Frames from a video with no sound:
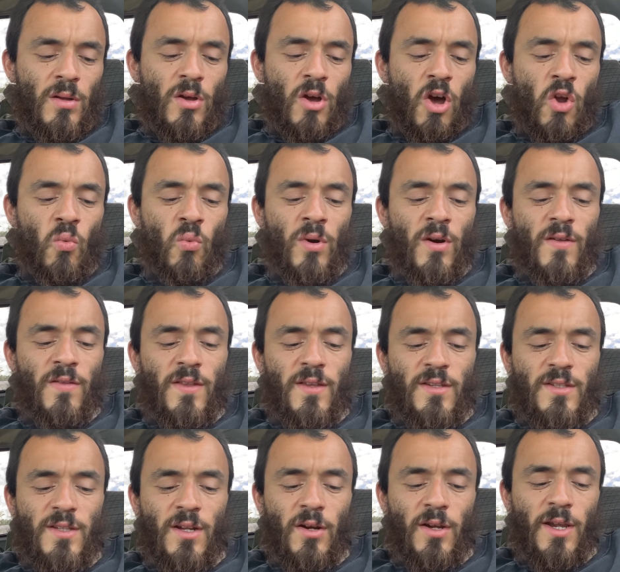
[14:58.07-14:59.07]
On one of these
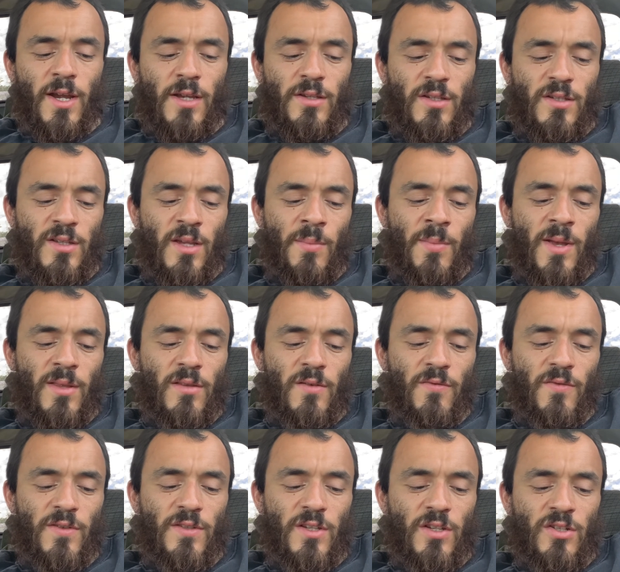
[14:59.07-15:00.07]
staircases, I met the
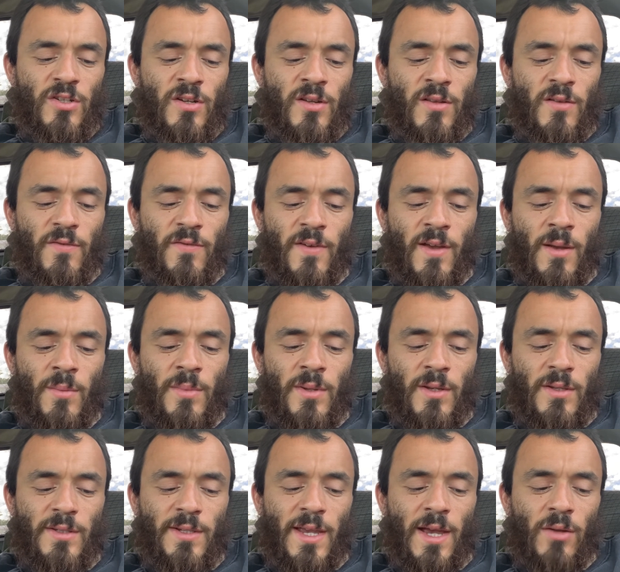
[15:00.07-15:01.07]
physician of the family.
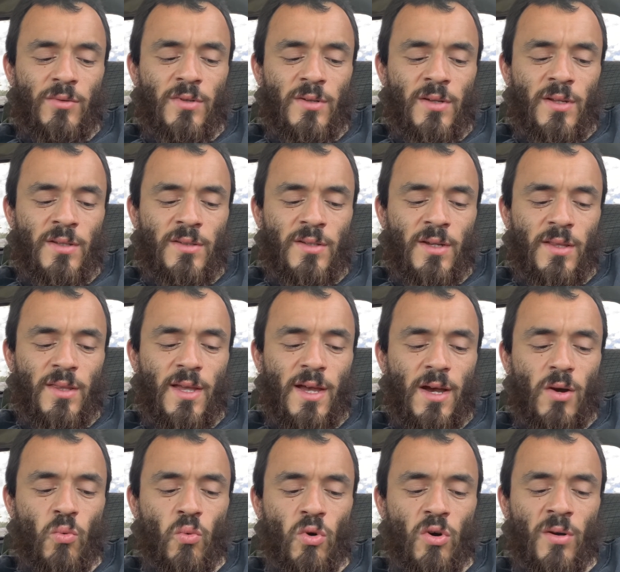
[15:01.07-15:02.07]
His countenance, I
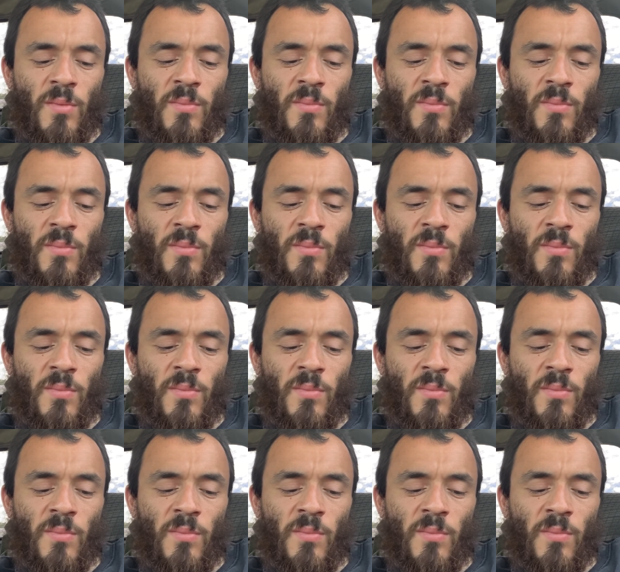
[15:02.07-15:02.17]
thought, wore a